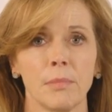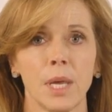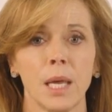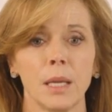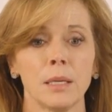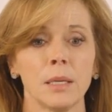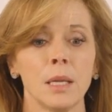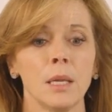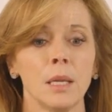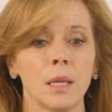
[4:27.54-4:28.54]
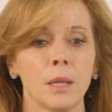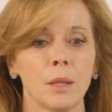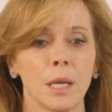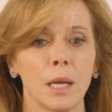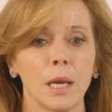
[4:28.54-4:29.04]
And
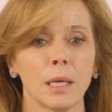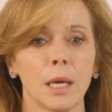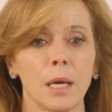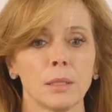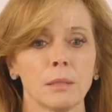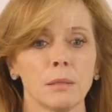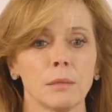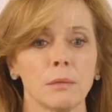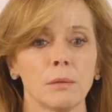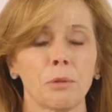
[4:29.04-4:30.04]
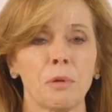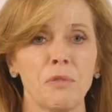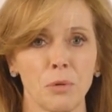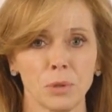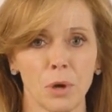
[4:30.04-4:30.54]
then I got 3
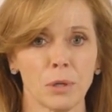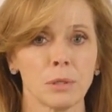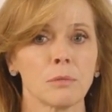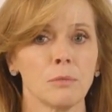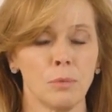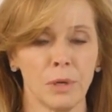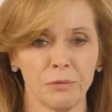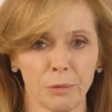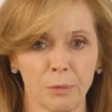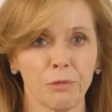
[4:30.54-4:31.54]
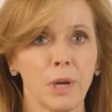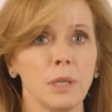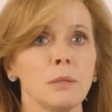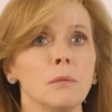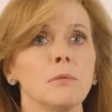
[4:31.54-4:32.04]
phone calls, one from a
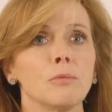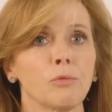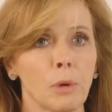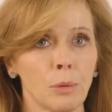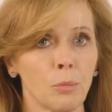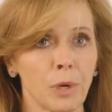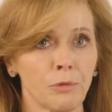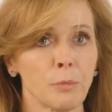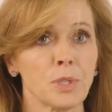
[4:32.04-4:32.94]
friend, one from a